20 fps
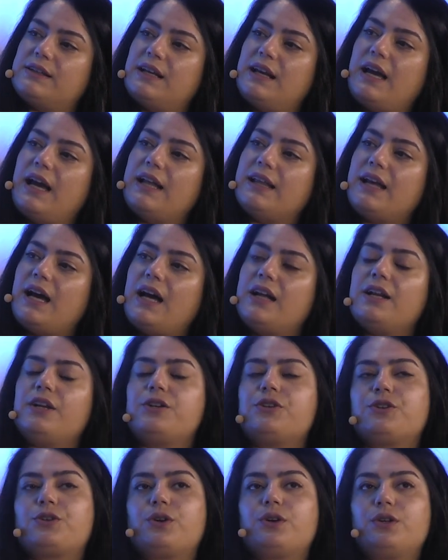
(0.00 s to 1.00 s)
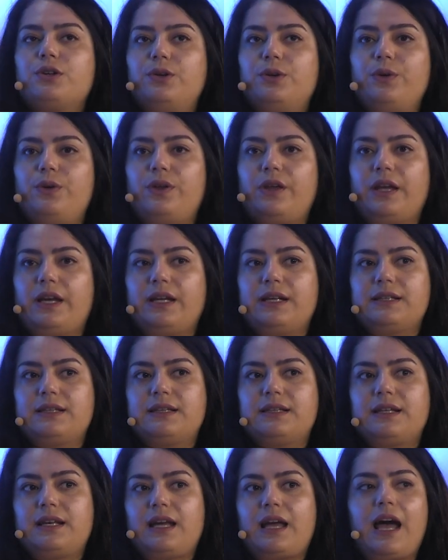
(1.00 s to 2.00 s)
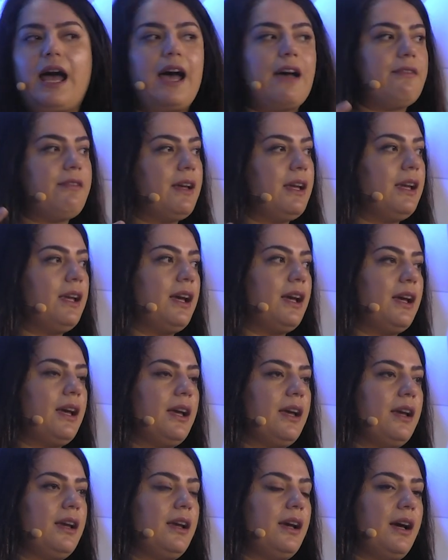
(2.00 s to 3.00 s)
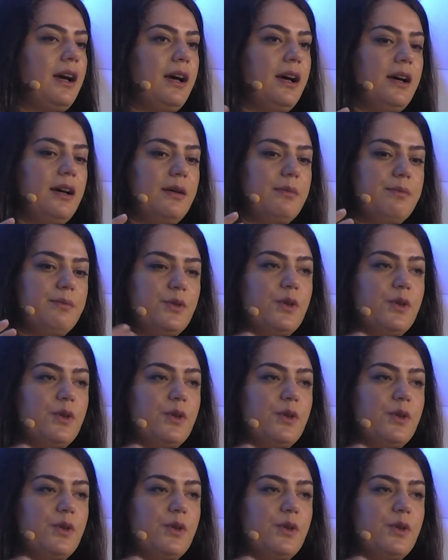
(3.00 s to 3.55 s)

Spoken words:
And that ensured two things. Having a